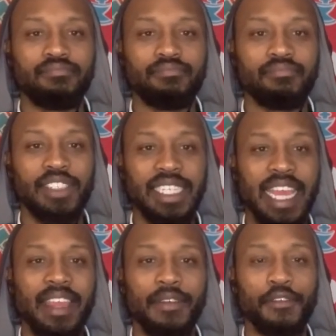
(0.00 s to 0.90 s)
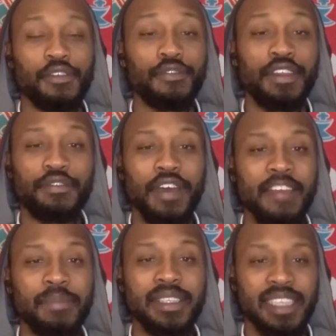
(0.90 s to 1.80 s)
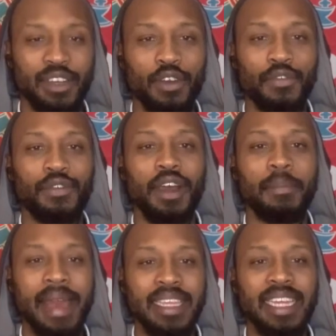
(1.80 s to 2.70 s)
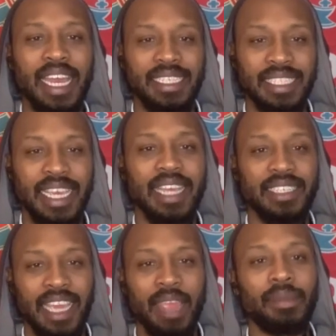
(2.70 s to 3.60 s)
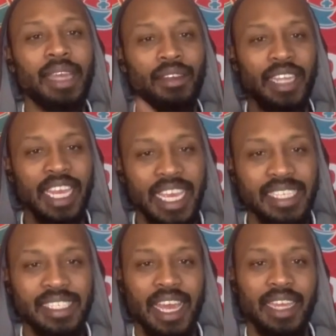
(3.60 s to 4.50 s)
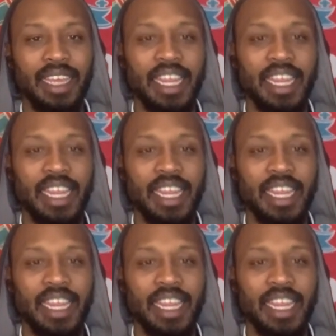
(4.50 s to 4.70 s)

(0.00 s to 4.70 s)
Today, 55% of Man United's attacks came down his side.